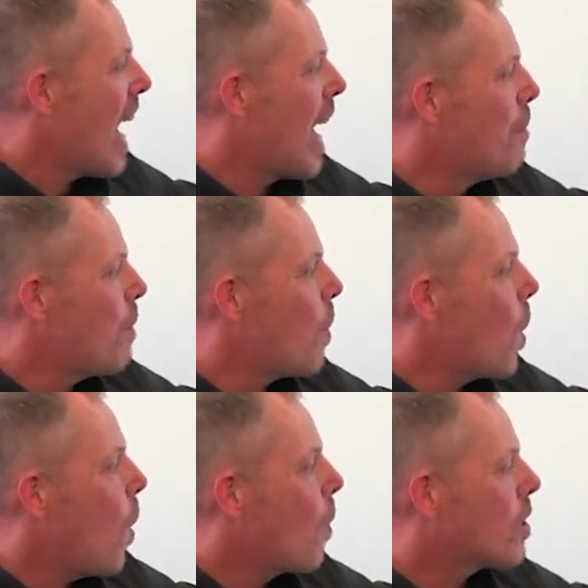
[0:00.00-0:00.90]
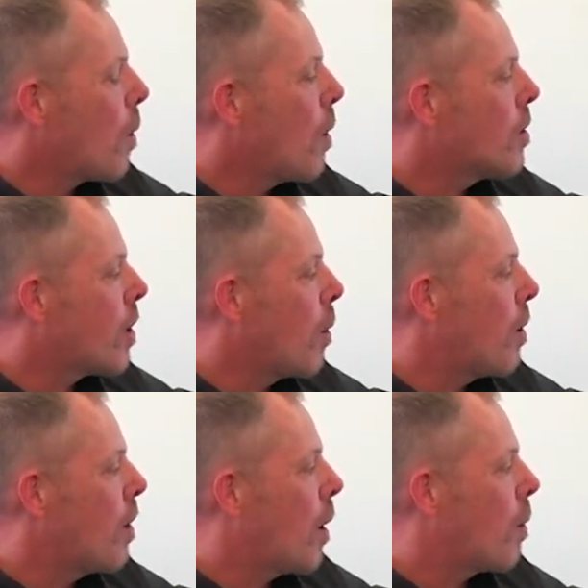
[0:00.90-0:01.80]
Um, so, so
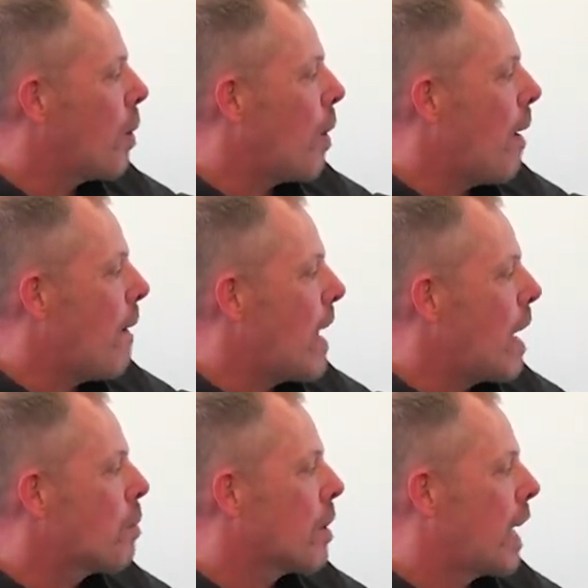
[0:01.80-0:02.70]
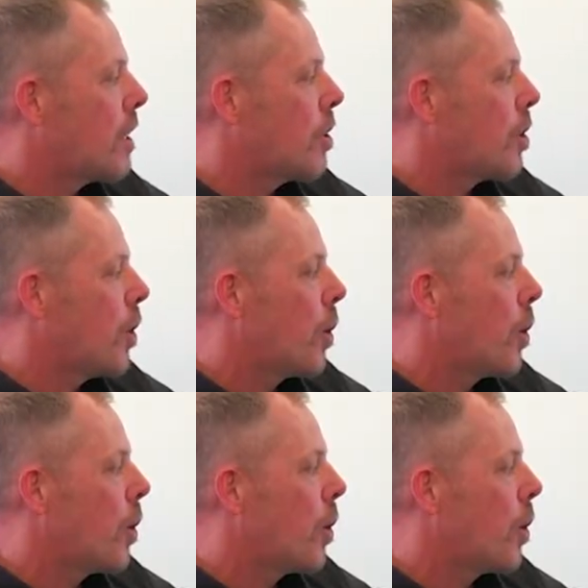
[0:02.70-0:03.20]
you know, in relation to